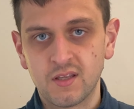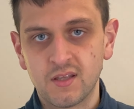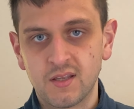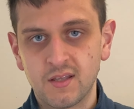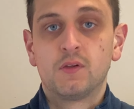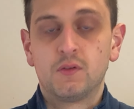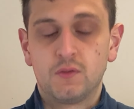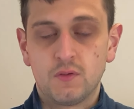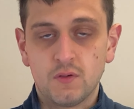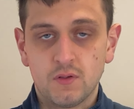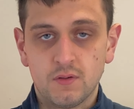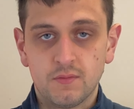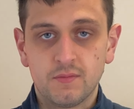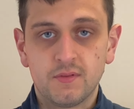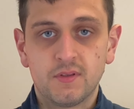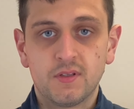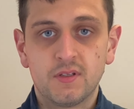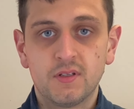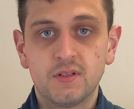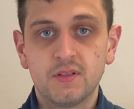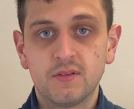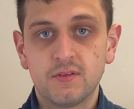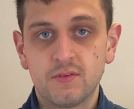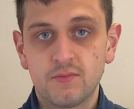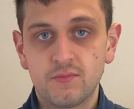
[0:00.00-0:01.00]
So
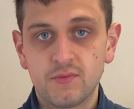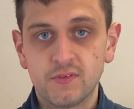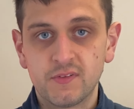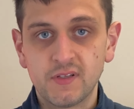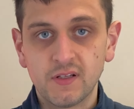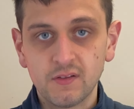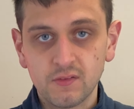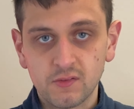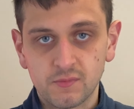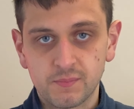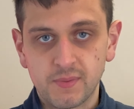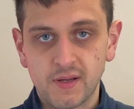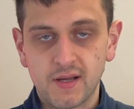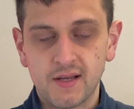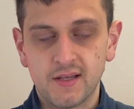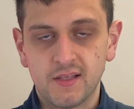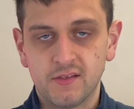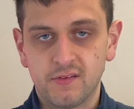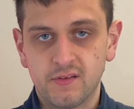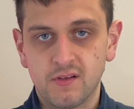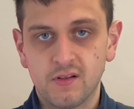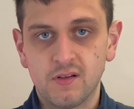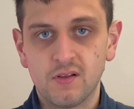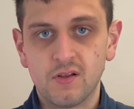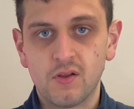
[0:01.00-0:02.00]
the results part is
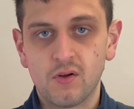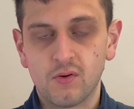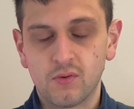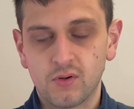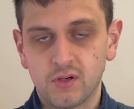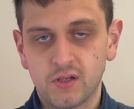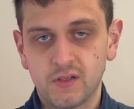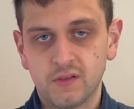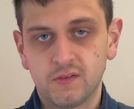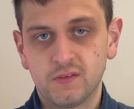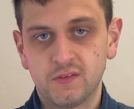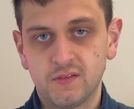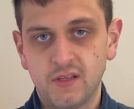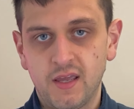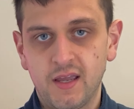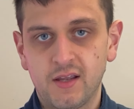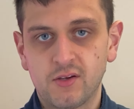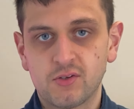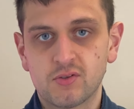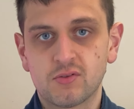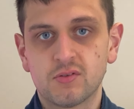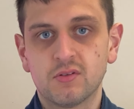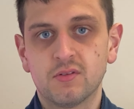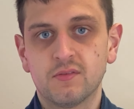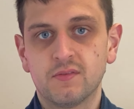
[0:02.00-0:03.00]
the longest
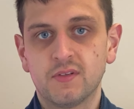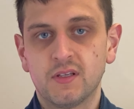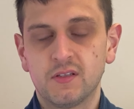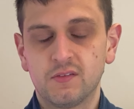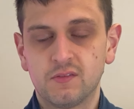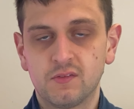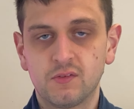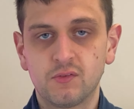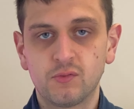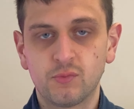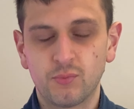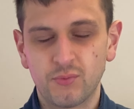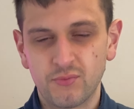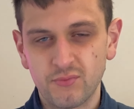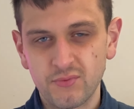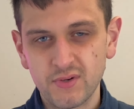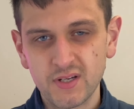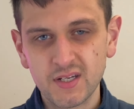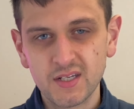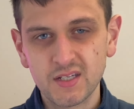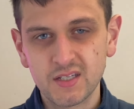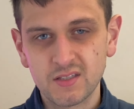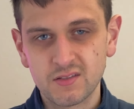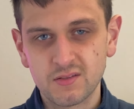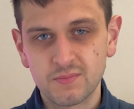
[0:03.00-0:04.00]
section of this. So we
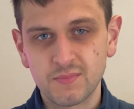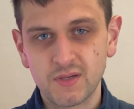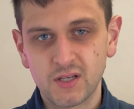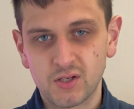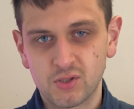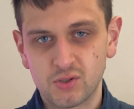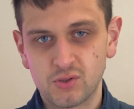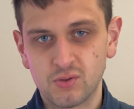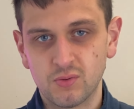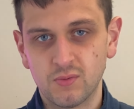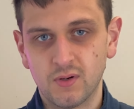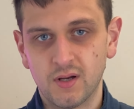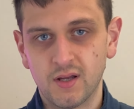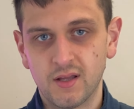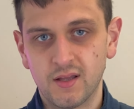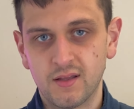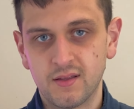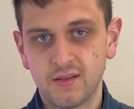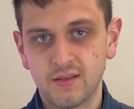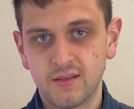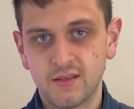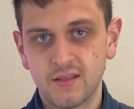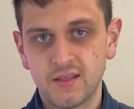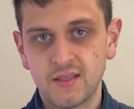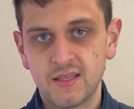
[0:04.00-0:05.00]
really need to make sure,
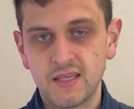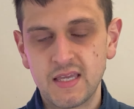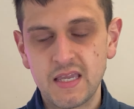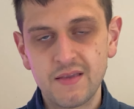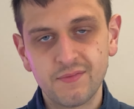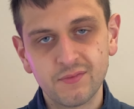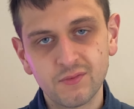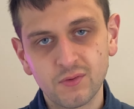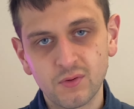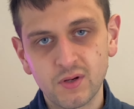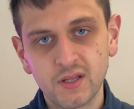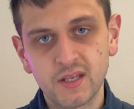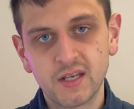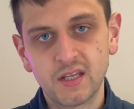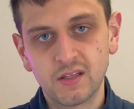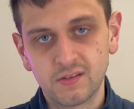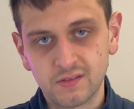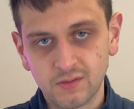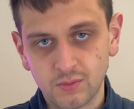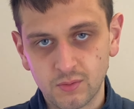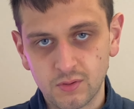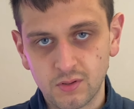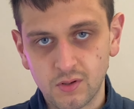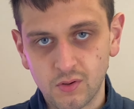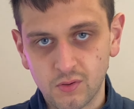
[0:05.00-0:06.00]
even though it is
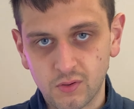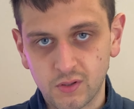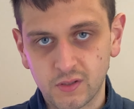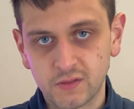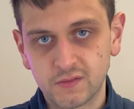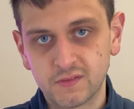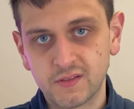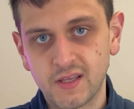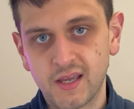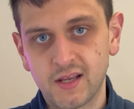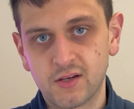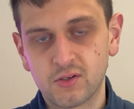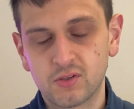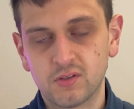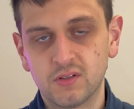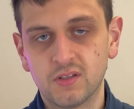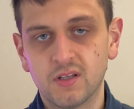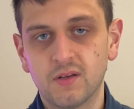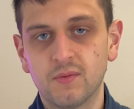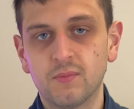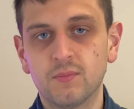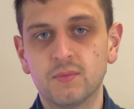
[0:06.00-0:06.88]
our longest section, that